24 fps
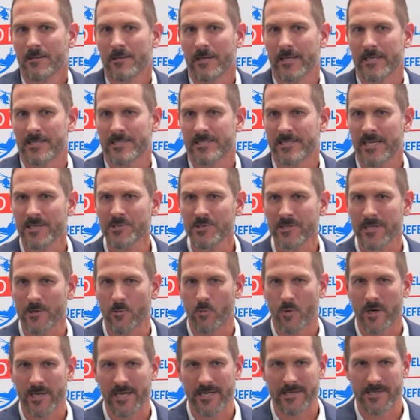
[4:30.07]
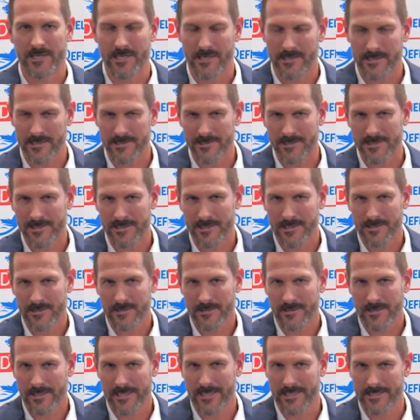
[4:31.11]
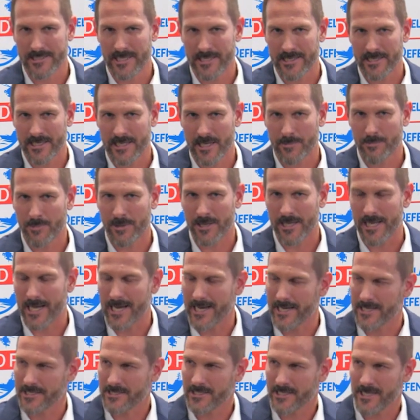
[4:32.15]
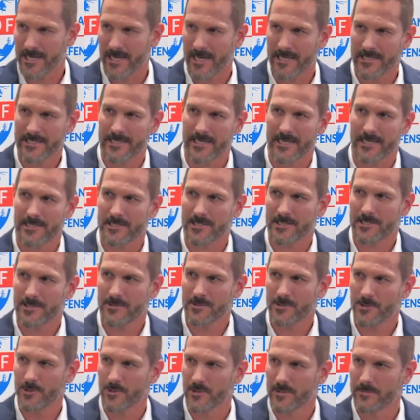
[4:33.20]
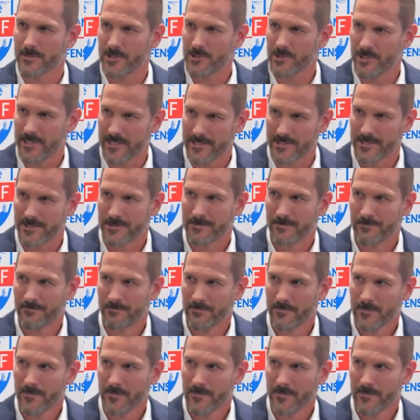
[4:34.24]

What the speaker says: And essentially what it does is it applies context to the machines.